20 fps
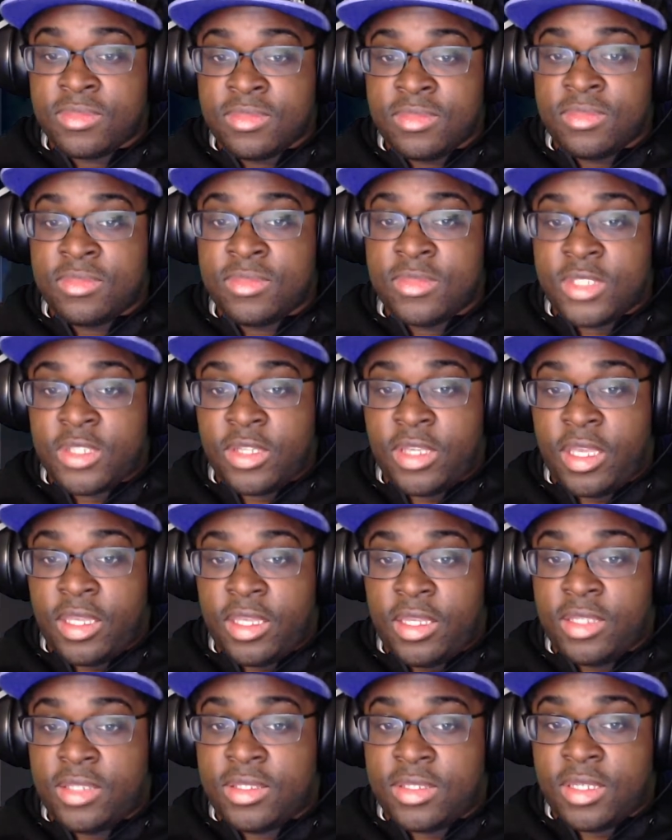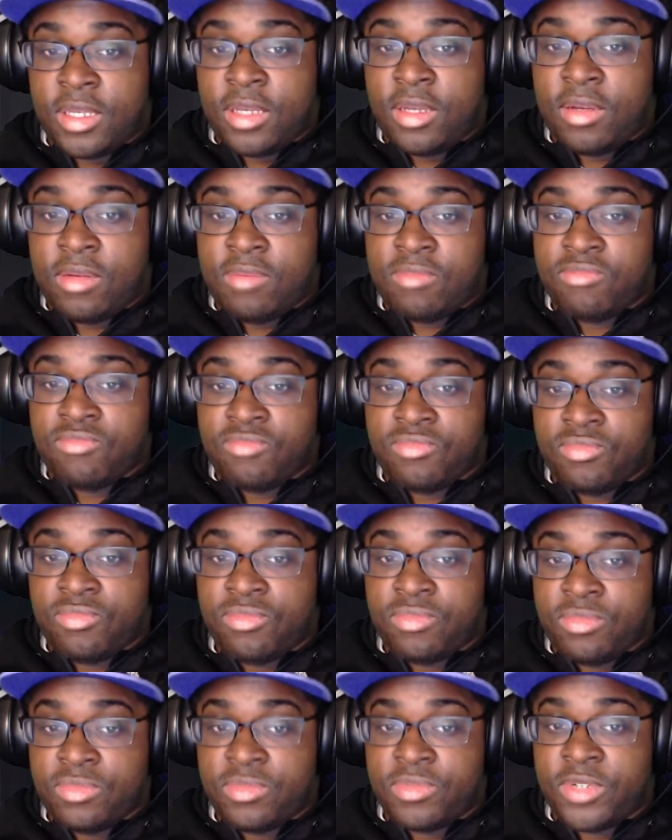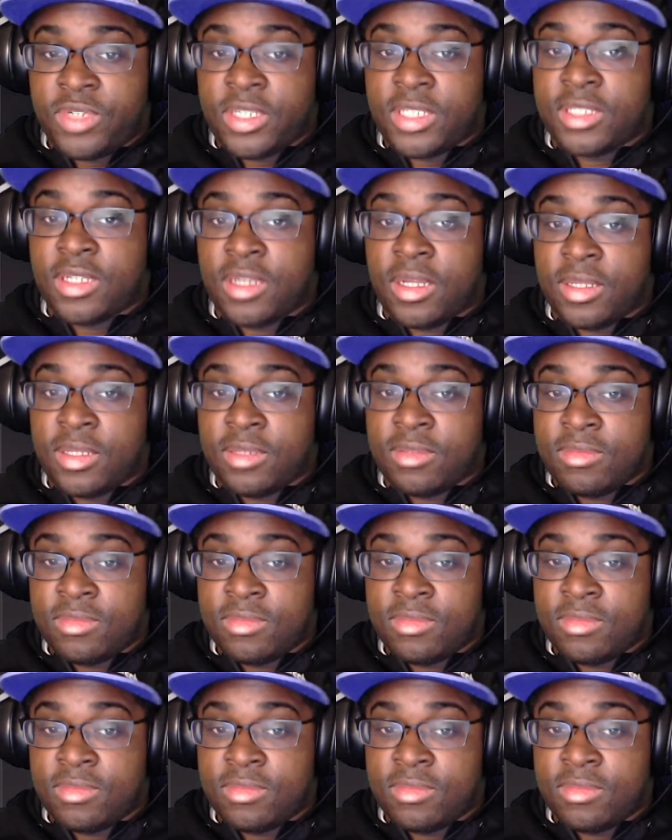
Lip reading: So yeah, it's pretty solid.